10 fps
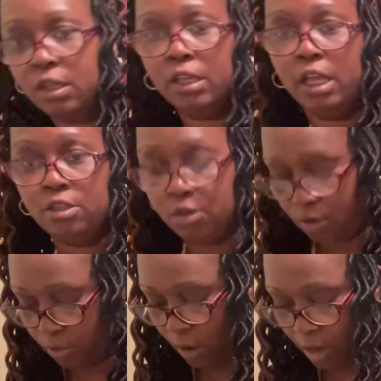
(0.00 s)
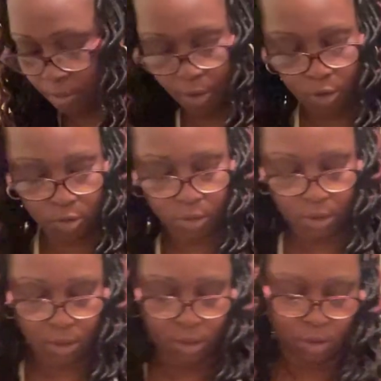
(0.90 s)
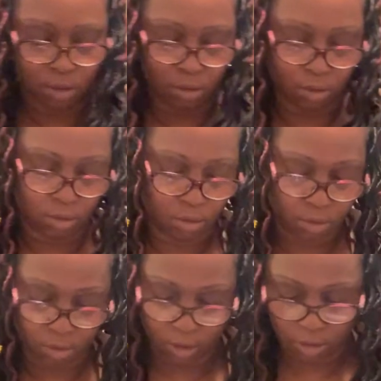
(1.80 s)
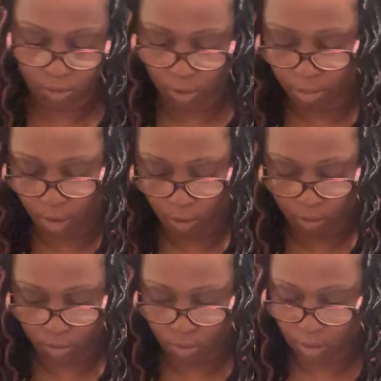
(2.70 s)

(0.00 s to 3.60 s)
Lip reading: case you don't know how to pour into a mold,